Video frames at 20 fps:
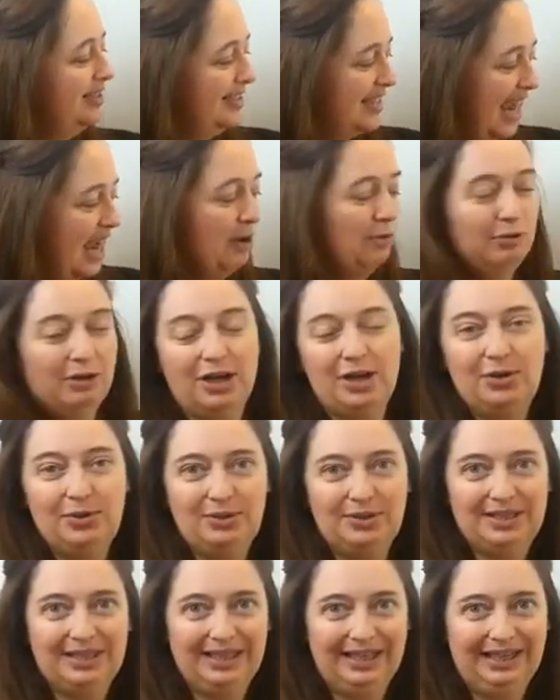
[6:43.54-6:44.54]

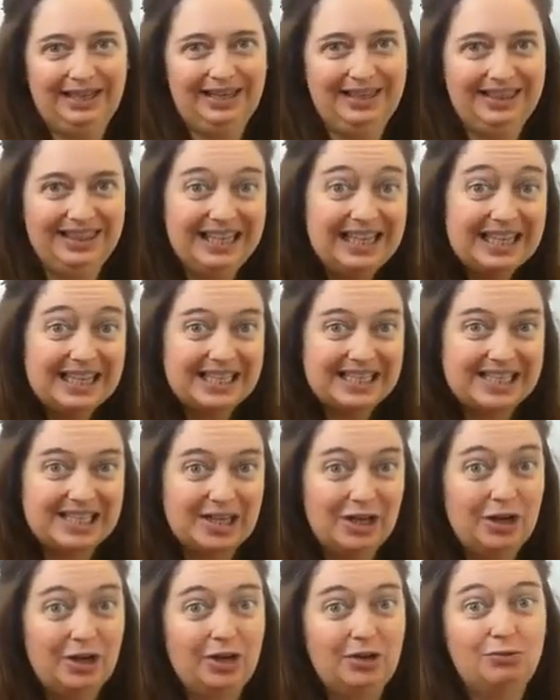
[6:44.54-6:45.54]
downloading
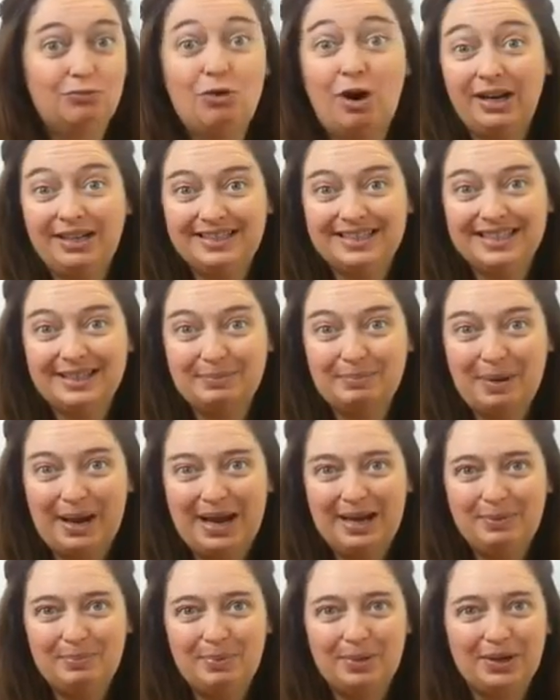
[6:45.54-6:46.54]
this writing
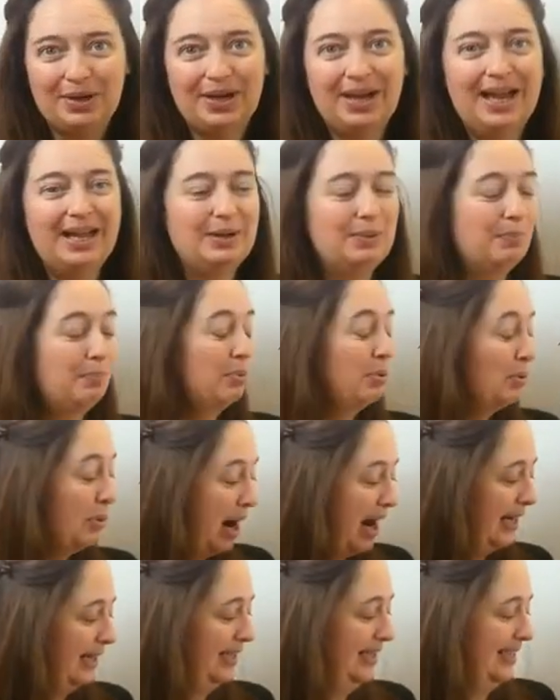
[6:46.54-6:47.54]
paper and
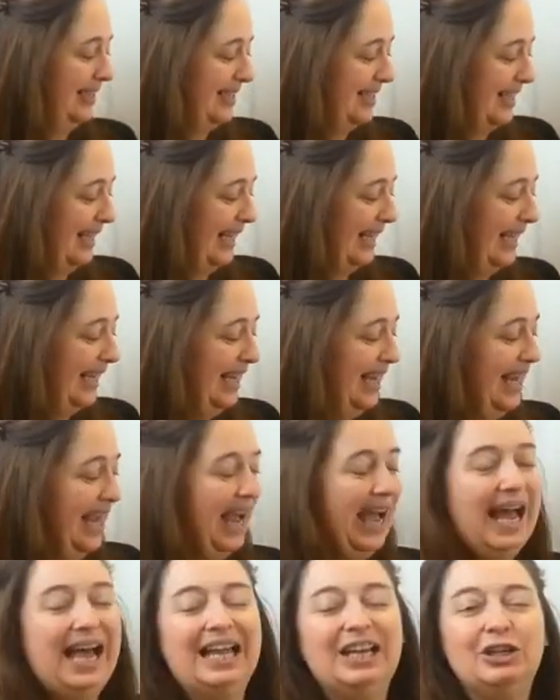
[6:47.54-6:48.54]
practicing
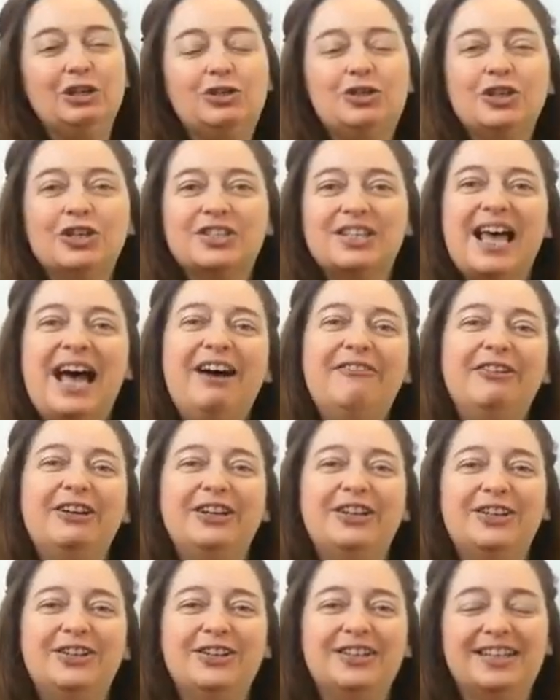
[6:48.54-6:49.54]
and just
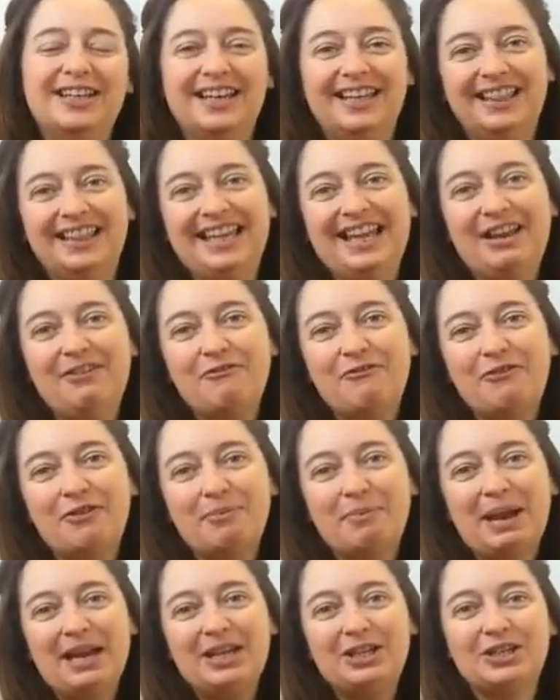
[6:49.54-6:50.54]
having a look at the
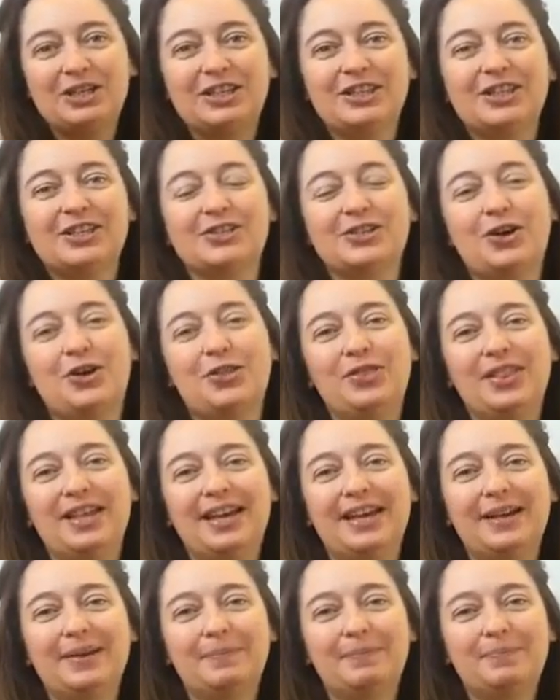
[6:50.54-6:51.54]
information that's on
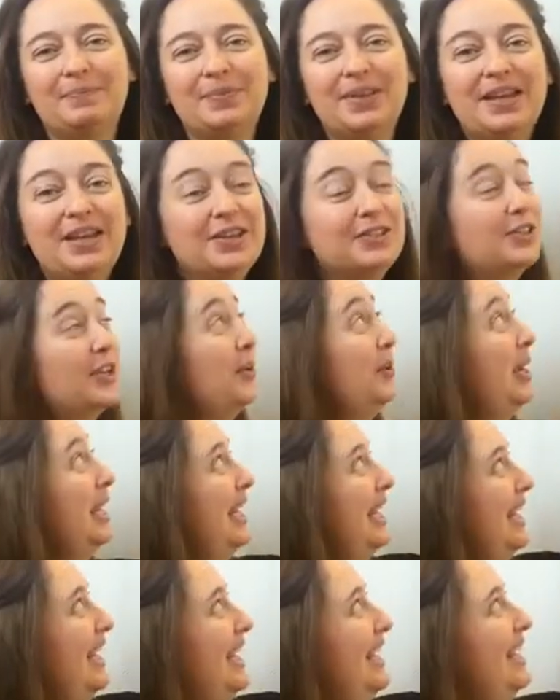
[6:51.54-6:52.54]
there. So
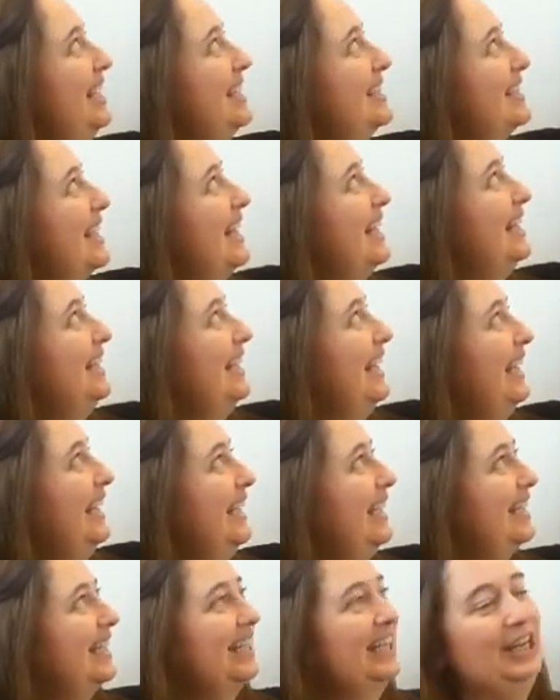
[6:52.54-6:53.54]
here is a
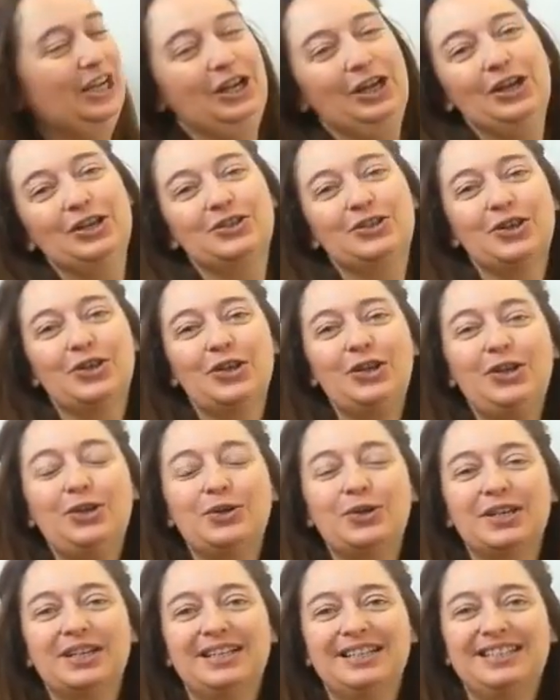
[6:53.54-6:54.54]
link so that
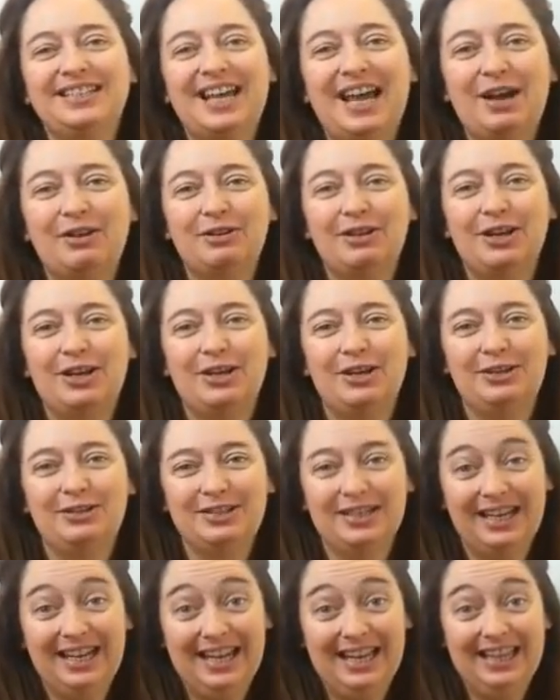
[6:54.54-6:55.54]
you can
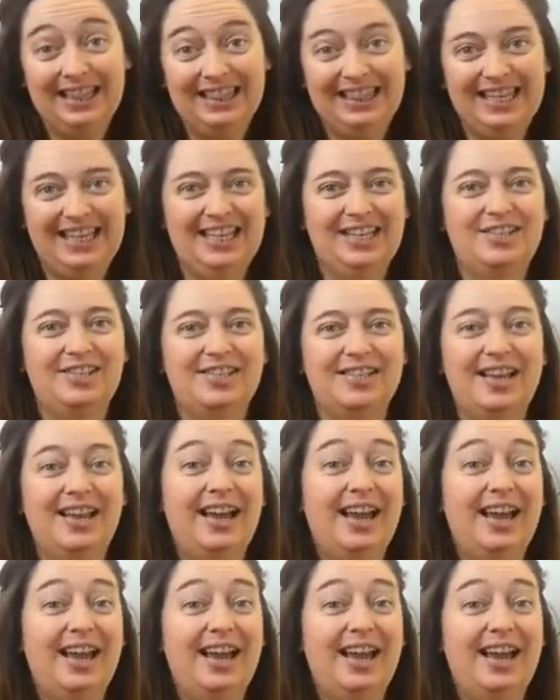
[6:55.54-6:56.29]
download this